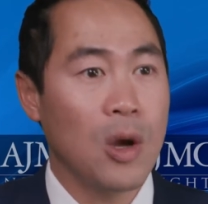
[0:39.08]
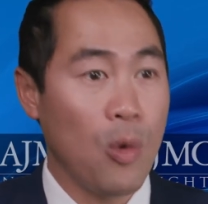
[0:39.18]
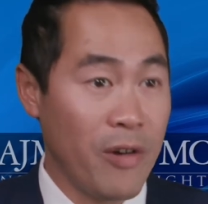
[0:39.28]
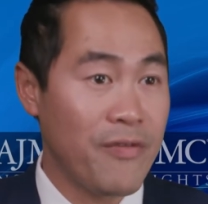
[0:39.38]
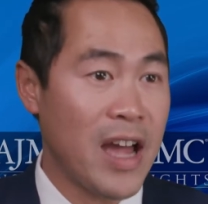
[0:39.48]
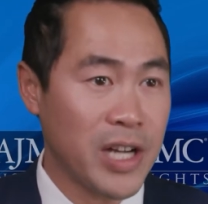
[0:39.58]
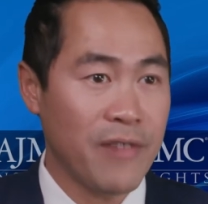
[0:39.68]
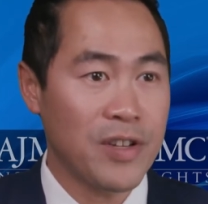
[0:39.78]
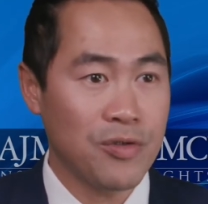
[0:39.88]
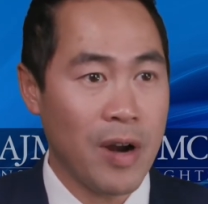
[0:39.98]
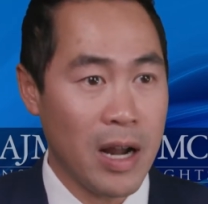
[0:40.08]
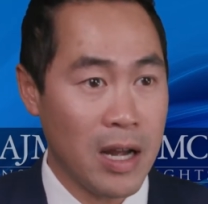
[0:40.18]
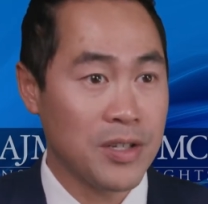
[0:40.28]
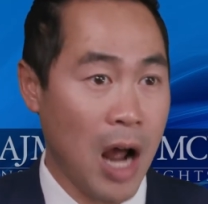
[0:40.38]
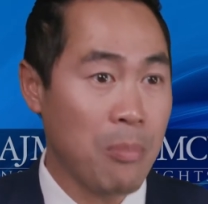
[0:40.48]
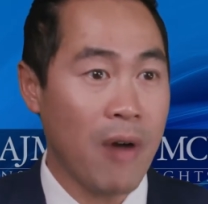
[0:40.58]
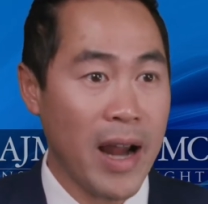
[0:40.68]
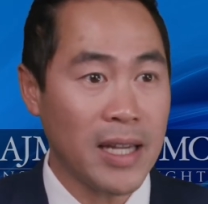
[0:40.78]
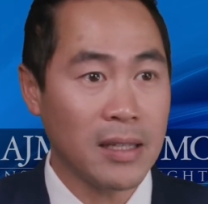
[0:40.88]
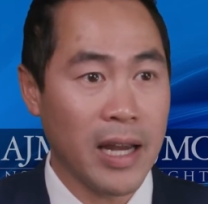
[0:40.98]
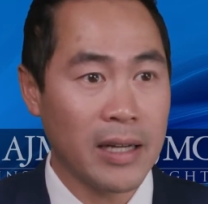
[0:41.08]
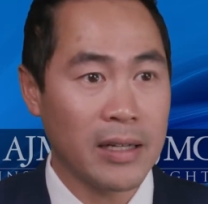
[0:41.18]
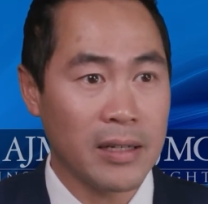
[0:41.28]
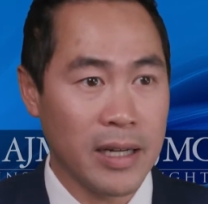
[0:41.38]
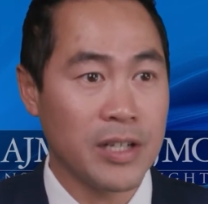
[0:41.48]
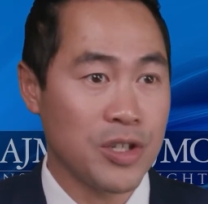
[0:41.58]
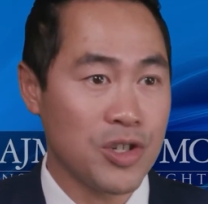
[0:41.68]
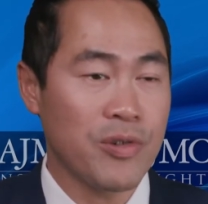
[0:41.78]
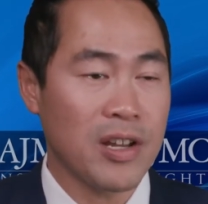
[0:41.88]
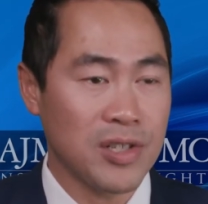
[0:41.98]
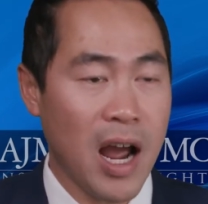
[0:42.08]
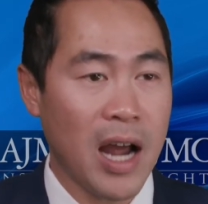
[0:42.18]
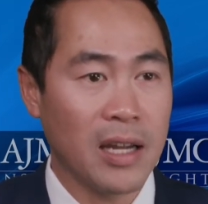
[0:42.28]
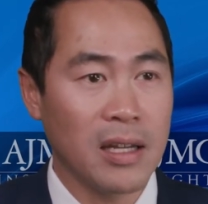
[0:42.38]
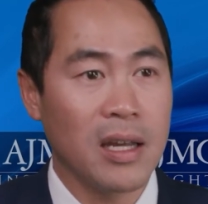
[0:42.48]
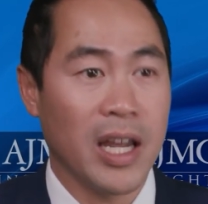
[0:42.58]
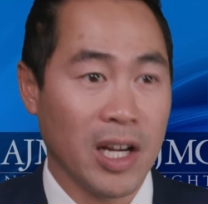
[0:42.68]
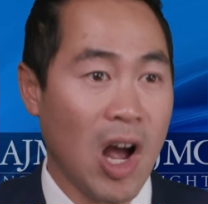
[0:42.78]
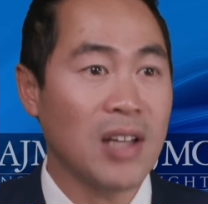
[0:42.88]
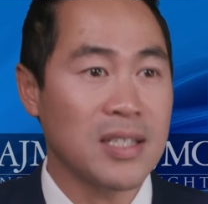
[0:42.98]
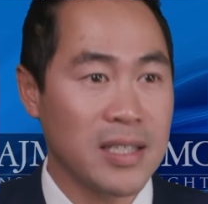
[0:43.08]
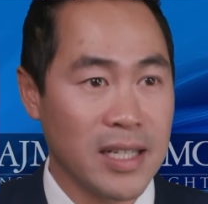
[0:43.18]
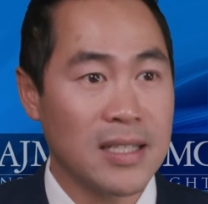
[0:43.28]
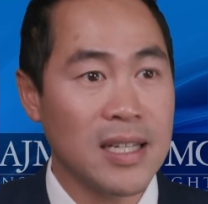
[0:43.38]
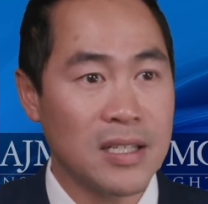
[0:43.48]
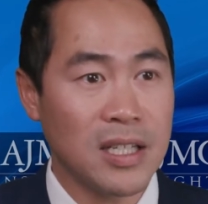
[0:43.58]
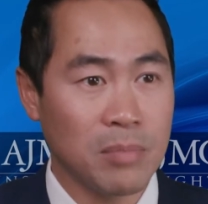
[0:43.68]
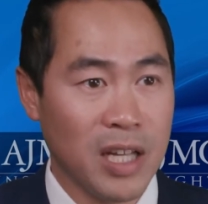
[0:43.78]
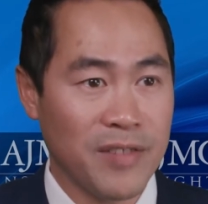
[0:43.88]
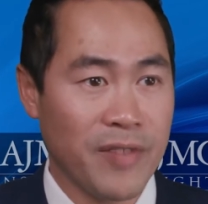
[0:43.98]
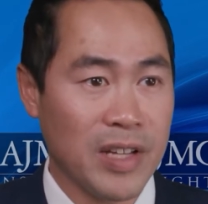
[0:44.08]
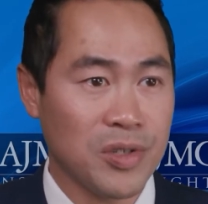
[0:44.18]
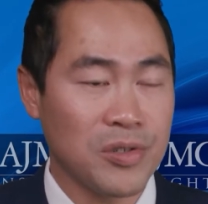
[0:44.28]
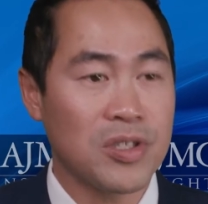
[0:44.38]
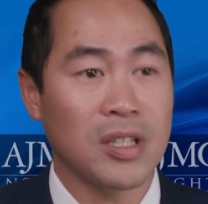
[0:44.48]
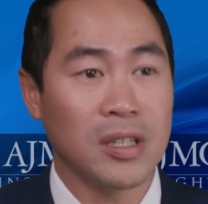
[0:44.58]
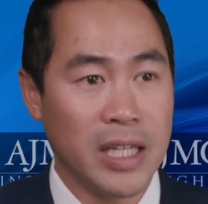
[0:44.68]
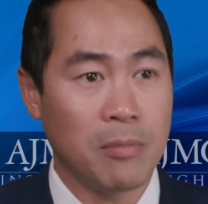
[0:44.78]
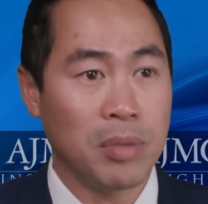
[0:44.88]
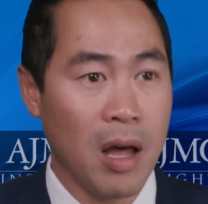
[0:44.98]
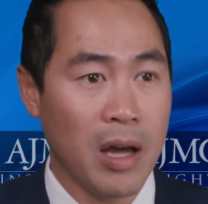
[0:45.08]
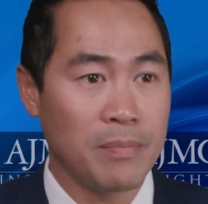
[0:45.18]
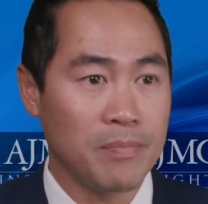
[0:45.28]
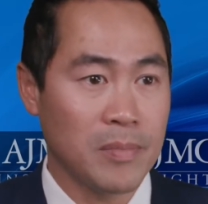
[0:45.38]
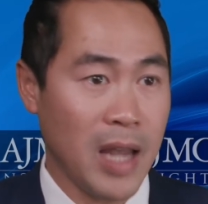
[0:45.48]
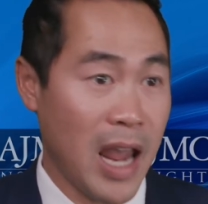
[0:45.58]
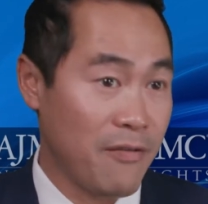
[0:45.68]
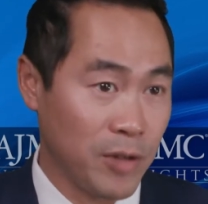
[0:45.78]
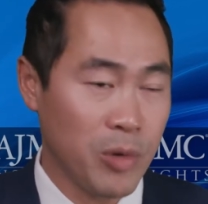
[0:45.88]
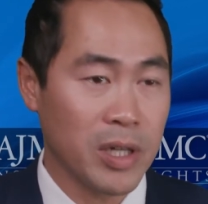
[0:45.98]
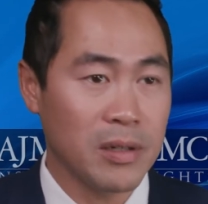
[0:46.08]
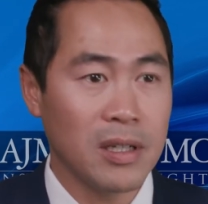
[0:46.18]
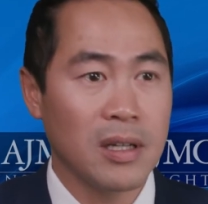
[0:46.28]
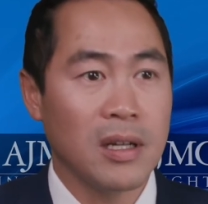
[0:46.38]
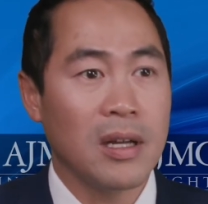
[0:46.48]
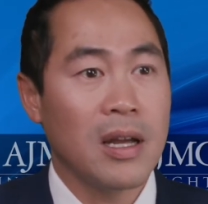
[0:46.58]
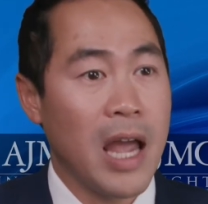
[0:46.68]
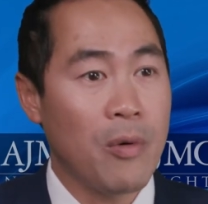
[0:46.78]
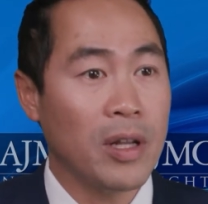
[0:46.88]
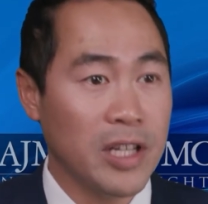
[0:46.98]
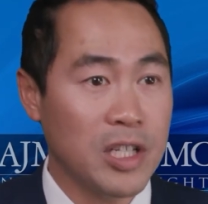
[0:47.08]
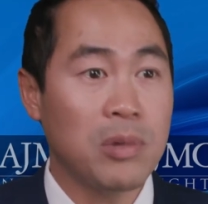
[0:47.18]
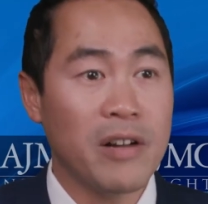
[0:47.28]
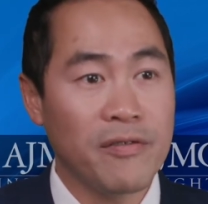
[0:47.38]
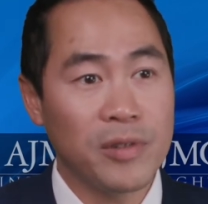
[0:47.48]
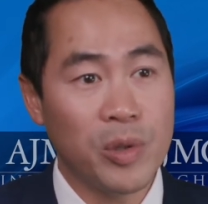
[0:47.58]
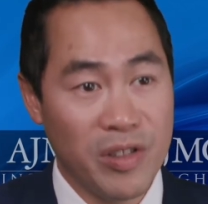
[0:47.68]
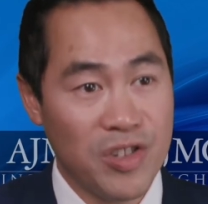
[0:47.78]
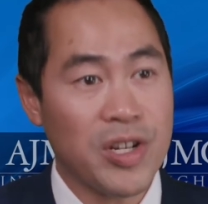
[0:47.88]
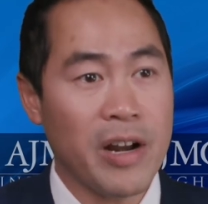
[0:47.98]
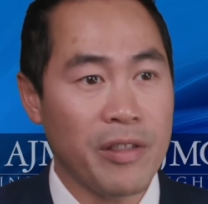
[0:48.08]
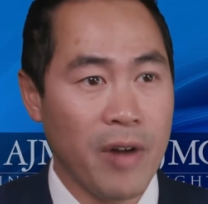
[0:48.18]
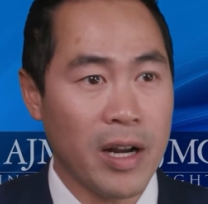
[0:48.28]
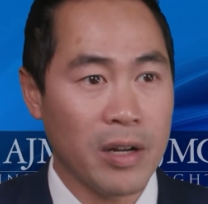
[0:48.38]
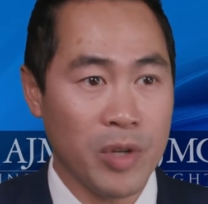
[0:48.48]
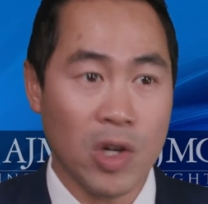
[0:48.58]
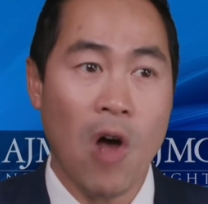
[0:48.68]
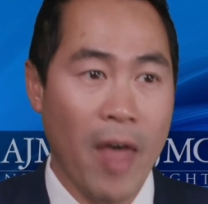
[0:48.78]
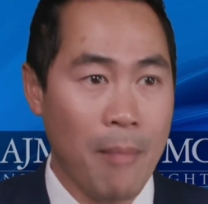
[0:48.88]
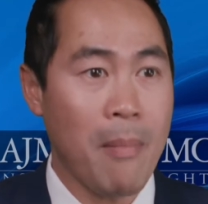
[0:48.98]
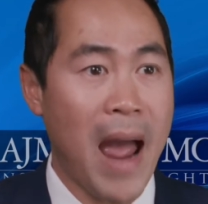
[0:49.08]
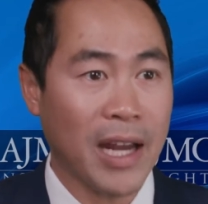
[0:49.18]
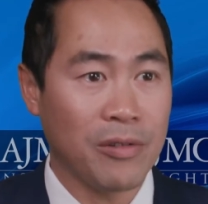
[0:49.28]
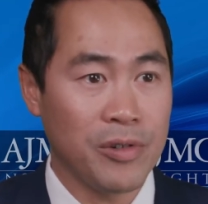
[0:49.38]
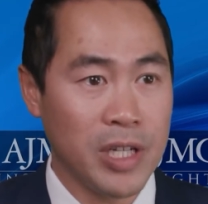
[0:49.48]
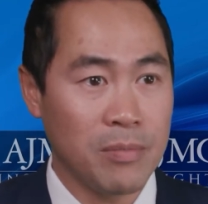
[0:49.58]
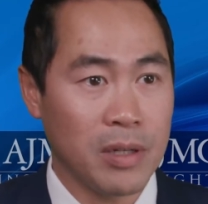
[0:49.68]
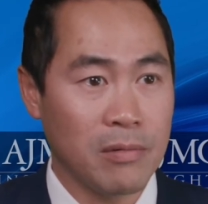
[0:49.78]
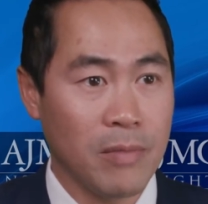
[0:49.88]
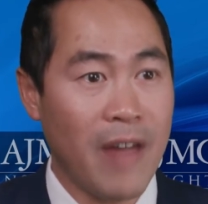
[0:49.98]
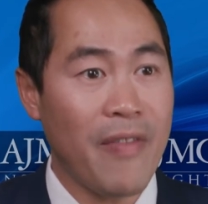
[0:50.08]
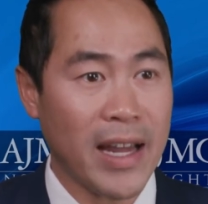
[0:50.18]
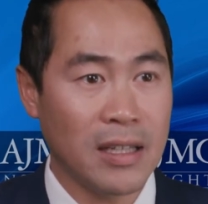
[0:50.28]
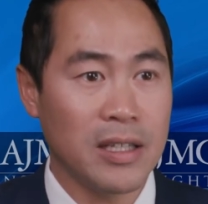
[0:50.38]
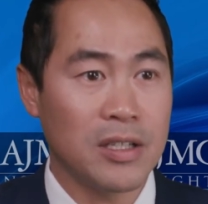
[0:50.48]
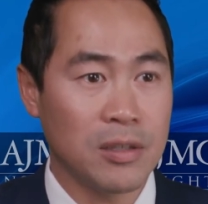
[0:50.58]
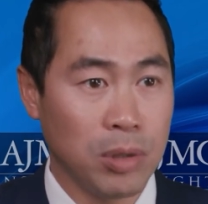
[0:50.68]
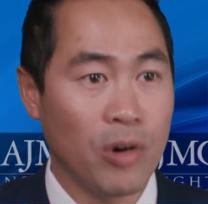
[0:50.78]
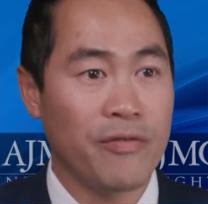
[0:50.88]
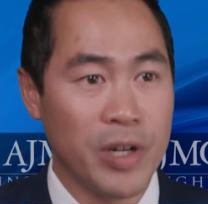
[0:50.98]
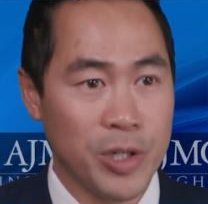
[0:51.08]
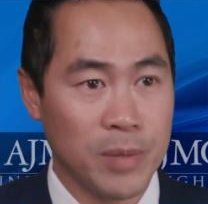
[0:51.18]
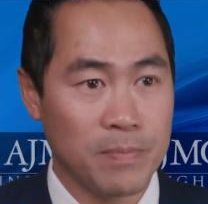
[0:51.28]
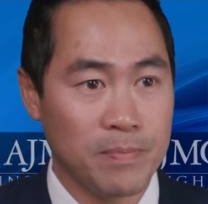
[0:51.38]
When VEGF is upregulated in a distressed eye, it causes the existing blood vessels to leak blood and fluid. And when it leaks blood and fluid in the center of the retina, we call that macular edema, and that can lead to blurred vision.